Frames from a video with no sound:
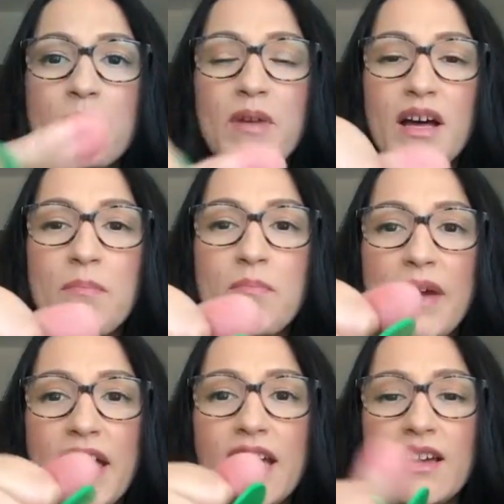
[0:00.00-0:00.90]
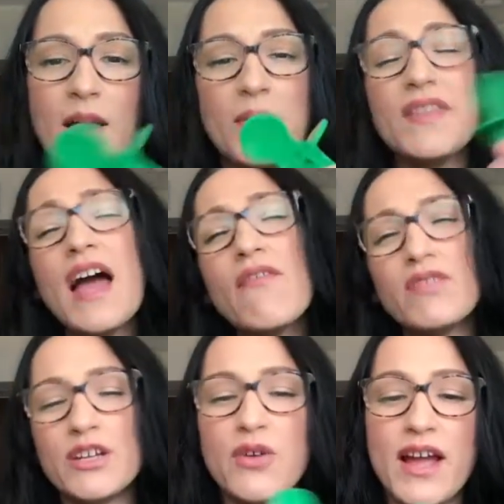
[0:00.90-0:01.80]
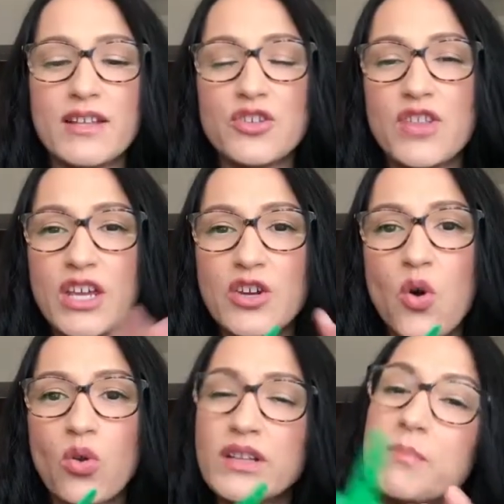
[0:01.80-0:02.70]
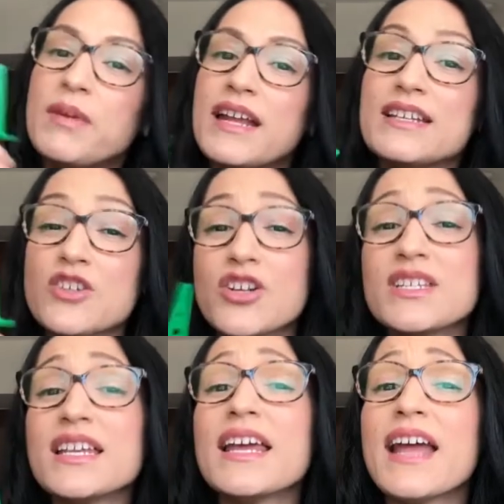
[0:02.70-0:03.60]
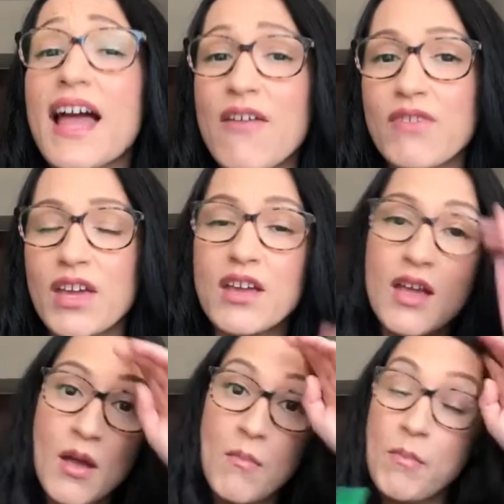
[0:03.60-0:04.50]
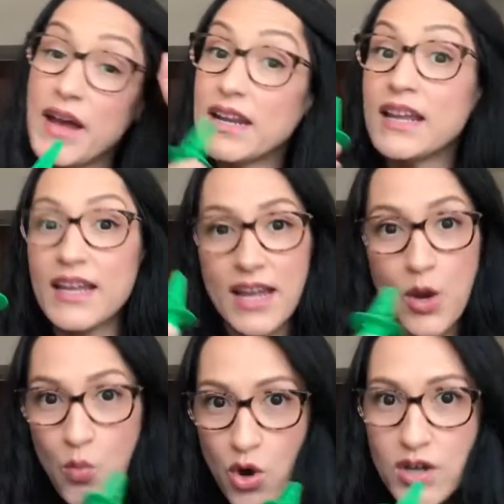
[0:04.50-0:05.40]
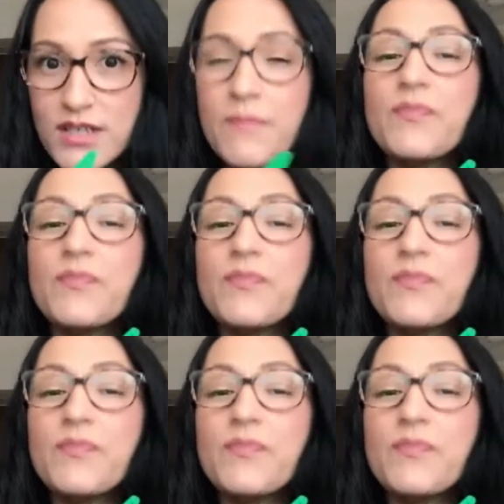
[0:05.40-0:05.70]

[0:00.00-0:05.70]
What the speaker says: a big, I mean, they have little hands so they can hold it, but it starts to get heavy, but it works.